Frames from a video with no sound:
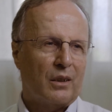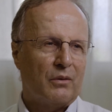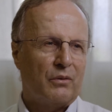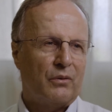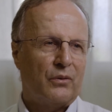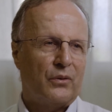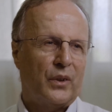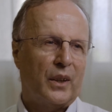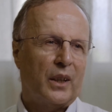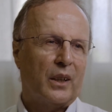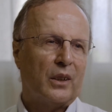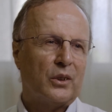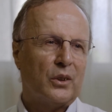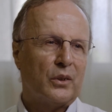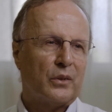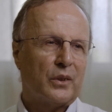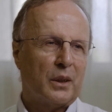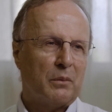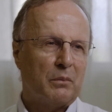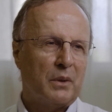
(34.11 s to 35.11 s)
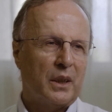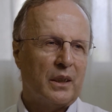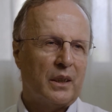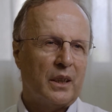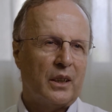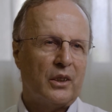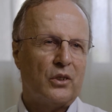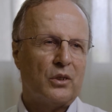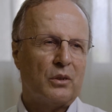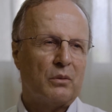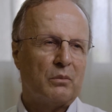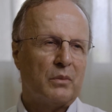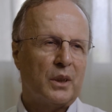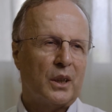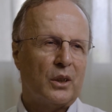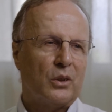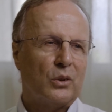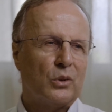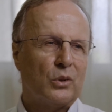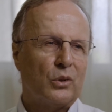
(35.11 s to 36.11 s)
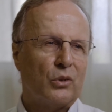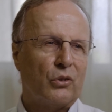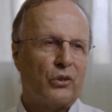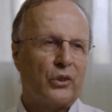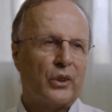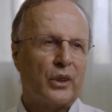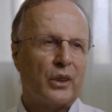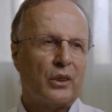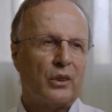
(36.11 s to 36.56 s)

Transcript: field of rehabilitation because uh,